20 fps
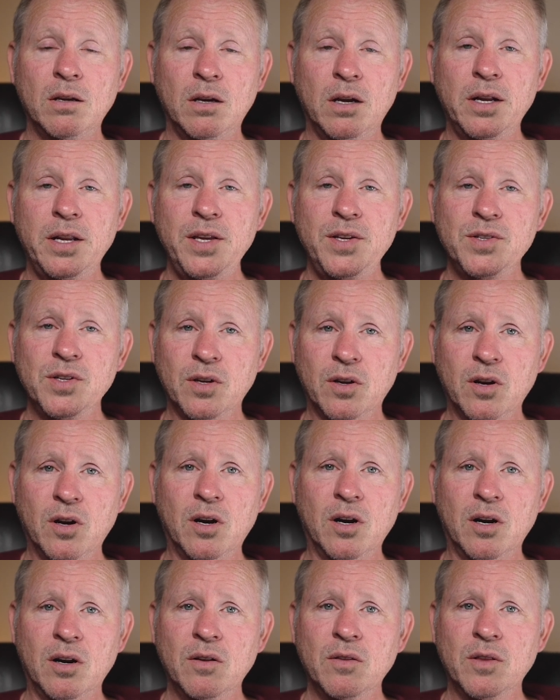A decent
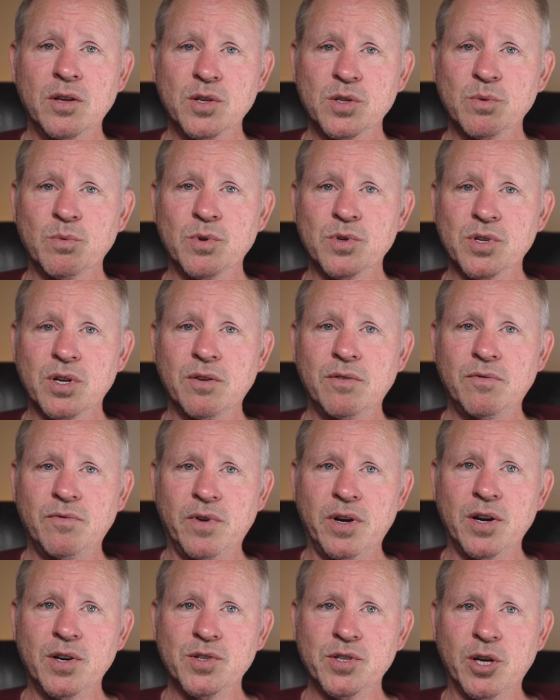car, this was a
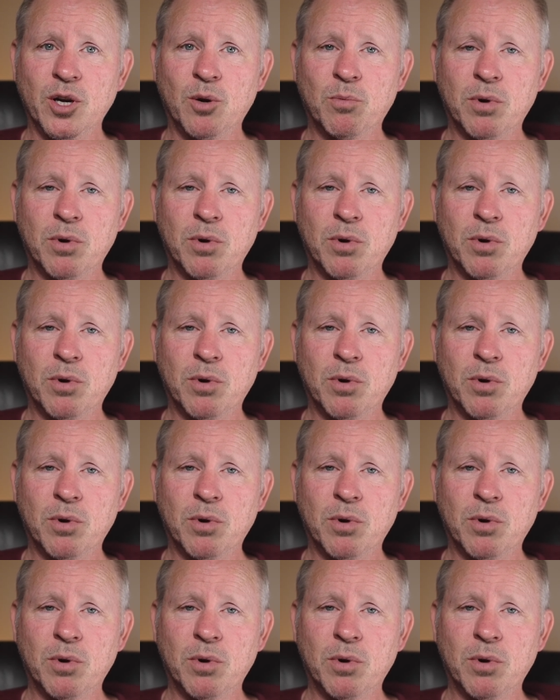fair sale